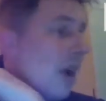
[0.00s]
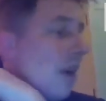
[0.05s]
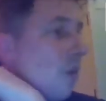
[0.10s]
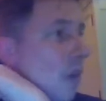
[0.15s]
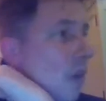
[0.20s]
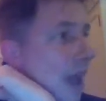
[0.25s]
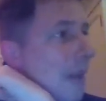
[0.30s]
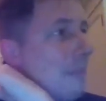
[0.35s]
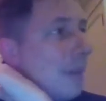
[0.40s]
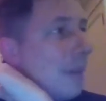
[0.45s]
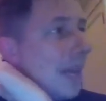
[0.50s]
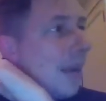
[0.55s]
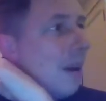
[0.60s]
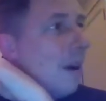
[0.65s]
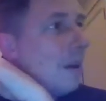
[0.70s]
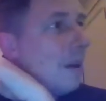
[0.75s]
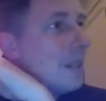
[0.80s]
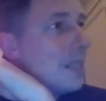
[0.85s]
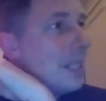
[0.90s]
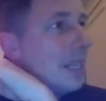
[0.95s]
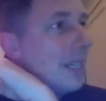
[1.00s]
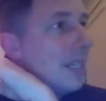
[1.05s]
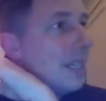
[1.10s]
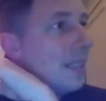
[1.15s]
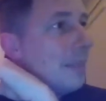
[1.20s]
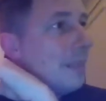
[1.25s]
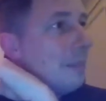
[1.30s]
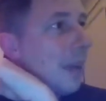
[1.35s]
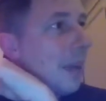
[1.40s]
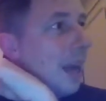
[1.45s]
a rambling answer.
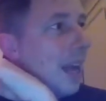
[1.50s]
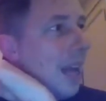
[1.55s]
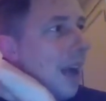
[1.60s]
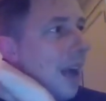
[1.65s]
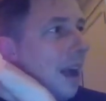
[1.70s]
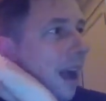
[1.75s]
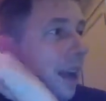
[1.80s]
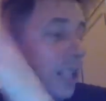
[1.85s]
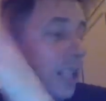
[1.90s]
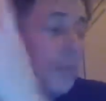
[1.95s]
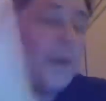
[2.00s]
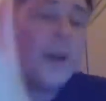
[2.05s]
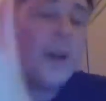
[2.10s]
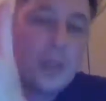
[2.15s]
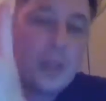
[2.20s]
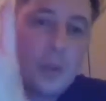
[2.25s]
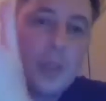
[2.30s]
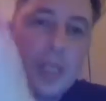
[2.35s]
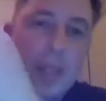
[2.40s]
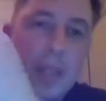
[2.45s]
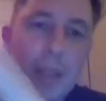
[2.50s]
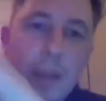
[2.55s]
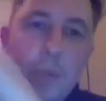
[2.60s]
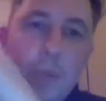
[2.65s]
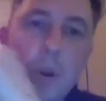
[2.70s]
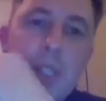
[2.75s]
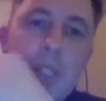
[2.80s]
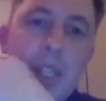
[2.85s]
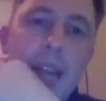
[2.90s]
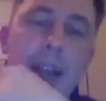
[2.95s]
But I suppose also there
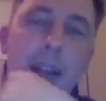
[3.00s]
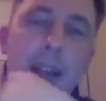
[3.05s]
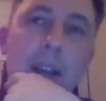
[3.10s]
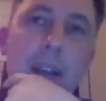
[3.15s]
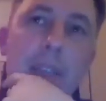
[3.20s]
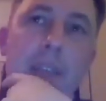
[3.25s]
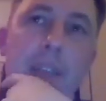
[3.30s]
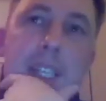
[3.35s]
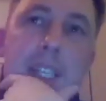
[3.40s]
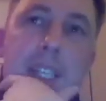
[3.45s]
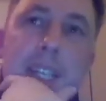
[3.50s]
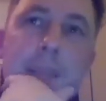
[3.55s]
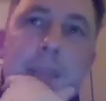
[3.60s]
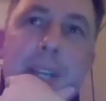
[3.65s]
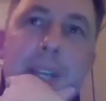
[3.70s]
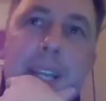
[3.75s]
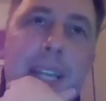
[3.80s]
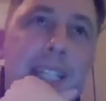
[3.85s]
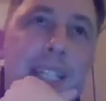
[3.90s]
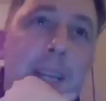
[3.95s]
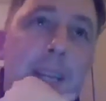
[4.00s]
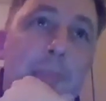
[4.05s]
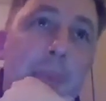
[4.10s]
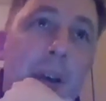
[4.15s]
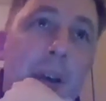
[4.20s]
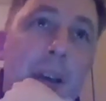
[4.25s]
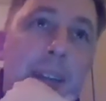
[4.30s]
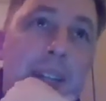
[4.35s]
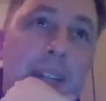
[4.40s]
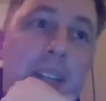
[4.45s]
was that kind of intimidated
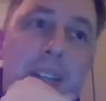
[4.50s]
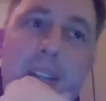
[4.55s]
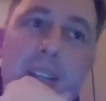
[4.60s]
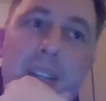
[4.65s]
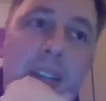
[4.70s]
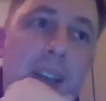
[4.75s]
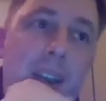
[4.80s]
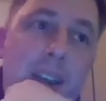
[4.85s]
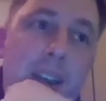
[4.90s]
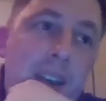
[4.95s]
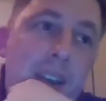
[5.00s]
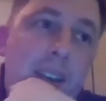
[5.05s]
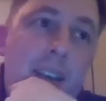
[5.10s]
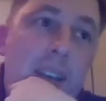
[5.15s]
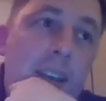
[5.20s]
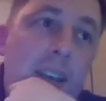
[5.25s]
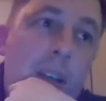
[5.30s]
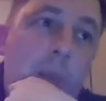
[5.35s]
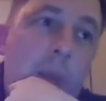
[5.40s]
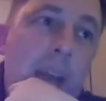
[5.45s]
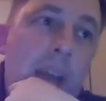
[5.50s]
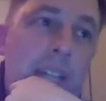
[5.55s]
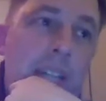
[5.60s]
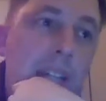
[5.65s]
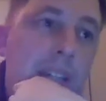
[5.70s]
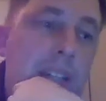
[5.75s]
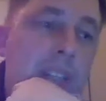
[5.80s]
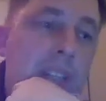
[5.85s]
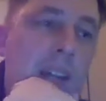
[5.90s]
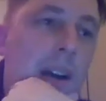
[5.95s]
by just, where do
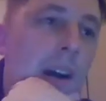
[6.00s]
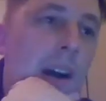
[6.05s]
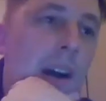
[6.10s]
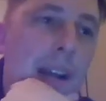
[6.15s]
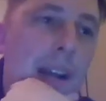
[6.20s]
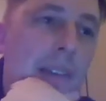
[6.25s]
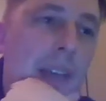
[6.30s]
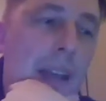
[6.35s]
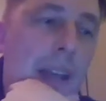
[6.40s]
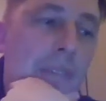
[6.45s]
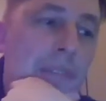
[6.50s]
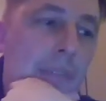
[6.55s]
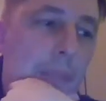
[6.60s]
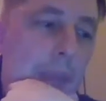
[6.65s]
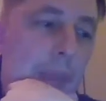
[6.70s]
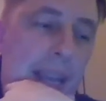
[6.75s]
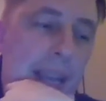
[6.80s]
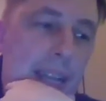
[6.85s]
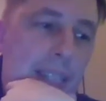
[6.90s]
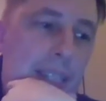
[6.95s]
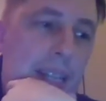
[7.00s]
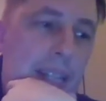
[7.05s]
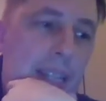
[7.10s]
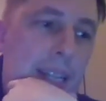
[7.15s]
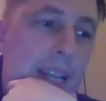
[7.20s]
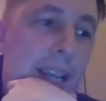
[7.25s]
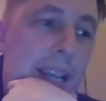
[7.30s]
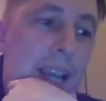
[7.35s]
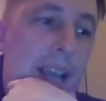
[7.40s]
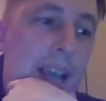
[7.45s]
you start? And for me as
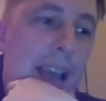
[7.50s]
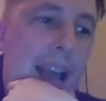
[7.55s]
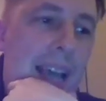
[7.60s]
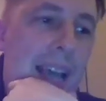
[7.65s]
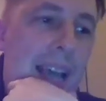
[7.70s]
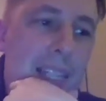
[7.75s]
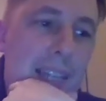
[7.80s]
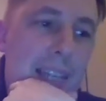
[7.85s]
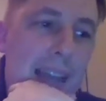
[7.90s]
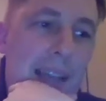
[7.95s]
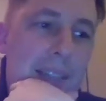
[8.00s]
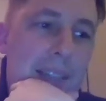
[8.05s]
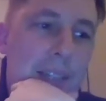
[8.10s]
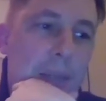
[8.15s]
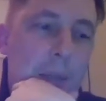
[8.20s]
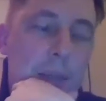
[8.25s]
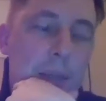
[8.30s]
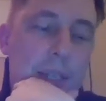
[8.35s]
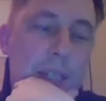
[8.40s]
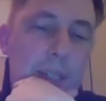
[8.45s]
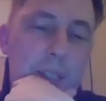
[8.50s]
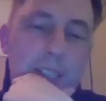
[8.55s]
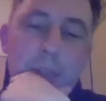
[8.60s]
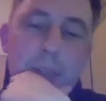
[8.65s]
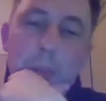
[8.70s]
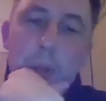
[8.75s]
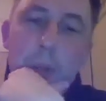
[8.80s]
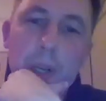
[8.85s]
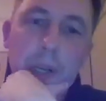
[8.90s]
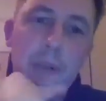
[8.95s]
an adult and
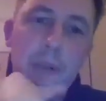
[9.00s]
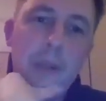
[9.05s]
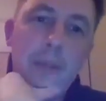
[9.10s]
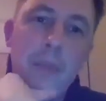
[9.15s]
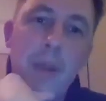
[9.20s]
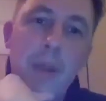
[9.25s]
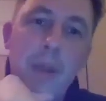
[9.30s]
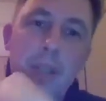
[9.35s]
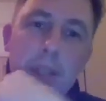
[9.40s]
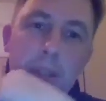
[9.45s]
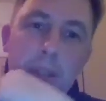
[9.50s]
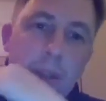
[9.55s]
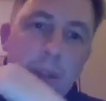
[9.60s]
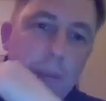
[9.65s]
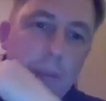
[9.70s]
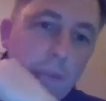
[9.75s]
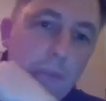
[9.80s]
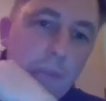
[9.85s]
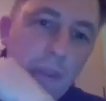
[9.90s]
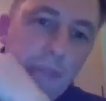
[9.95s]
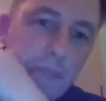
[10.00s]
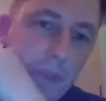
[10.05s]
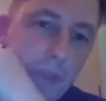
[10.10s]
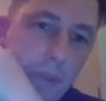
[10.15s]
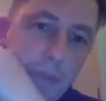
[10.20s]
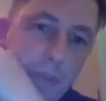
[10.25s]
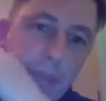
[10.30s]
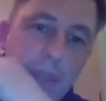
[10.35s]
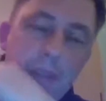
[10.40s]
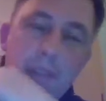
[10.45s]
someone who was meant to know a
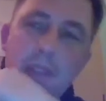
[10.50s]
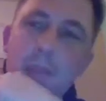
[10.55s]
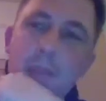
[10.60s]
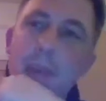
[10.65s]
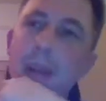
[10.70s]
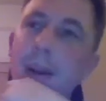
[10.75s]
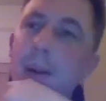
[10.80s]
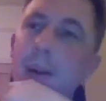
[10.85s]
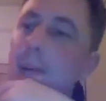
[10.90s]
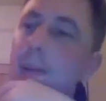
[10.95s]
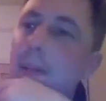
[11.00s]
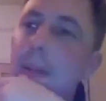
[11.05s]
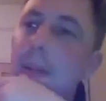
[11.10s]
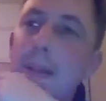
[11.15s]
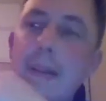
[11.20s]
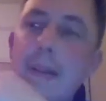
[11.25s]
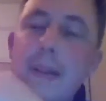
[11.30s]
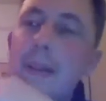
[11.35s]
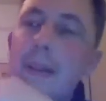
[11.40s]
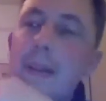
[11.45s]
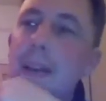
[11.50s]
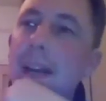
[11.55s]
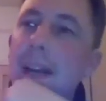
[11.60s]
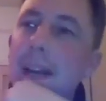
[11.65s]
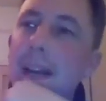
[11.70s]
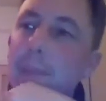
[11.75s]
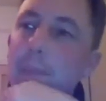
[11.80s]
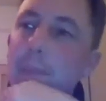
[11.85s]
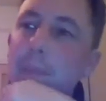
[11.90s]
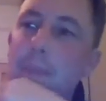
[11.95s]
few things about
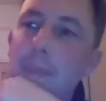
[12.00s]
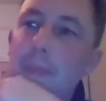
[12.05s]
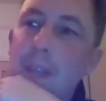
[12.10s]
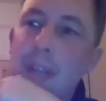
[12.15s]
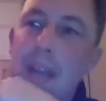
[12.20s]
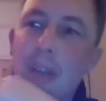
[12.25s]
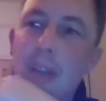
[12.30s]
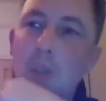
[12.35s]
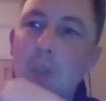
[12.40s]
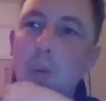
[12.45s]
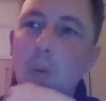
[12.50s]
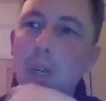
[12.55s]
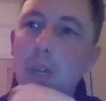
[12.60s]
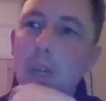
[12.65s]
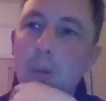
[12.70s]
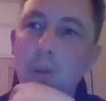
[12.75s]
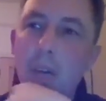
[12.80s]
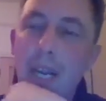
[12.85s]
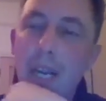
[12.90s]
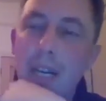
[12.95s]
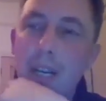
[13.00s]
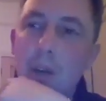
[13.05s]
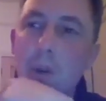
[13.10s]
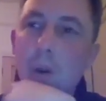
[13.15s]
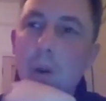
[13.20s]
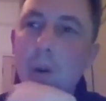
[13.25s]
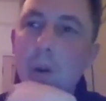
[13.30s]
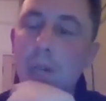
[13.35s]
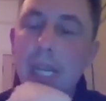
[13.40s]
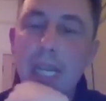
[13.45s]
the natural world, rightly or
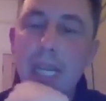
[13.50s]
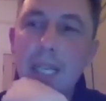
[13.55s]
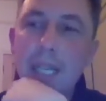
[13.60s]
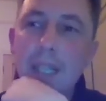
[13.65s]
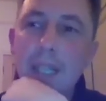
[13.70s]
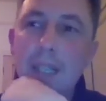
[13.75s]
wrongly,